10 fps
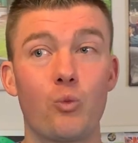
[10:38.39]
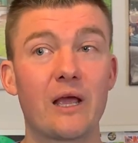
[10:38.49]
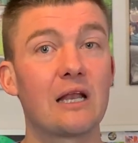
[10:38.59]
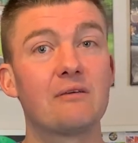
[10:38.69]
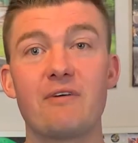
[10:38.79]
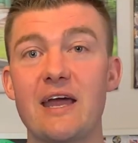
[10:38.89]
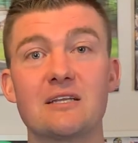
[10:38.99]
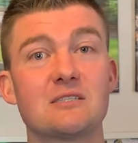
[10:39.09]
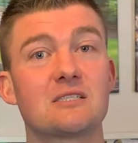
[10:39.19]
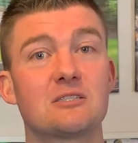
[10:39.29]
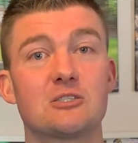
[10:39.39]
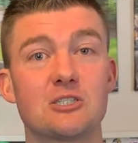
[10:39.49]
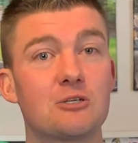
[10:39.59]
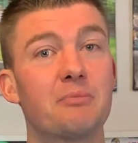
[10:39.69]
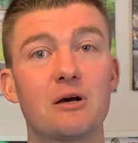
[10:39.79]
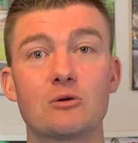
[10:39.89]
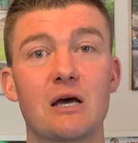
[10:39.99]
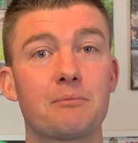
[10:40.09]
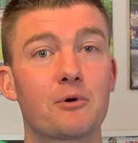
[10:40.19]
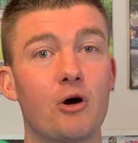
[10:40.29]
wiggle events just to build
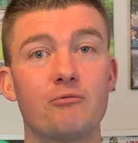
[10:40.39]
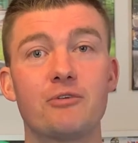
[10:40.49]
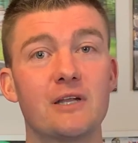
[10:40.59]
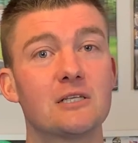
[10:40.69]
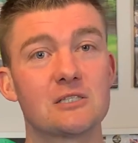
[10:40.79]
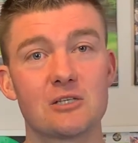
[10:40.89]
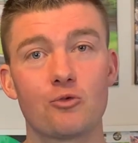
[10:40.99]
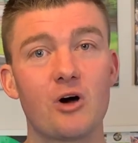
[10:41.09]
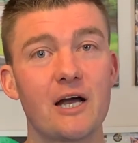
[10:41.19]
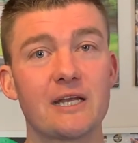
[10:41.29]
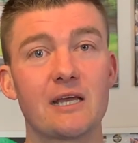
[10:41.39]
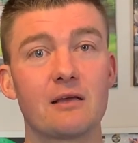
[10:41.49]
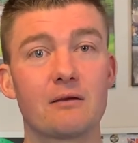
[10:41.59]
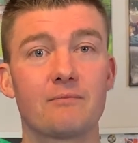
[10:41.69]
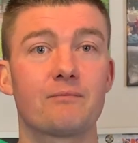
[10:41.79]
up confidence and riding,